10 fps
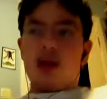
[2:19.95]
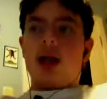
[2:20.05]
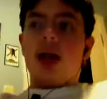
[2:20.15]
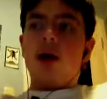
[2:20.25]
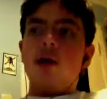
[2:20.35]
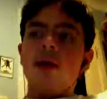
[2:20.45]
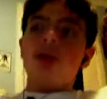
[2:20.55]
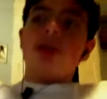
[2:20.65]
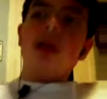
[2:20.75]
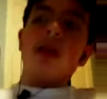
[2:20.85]
Now I'm gonna
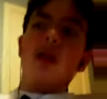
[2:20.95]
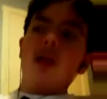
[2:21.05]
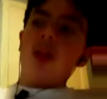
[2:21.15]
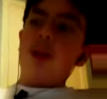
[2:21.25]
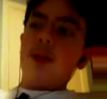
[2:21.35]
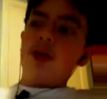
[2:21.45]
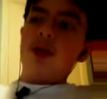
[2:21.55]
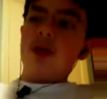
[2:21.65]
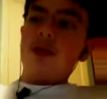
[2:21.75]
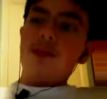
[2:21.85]
stick in a couple of
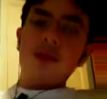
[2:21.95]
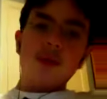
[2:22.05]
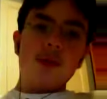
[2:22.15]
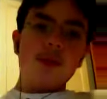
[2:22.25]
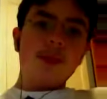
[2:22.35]
minutes for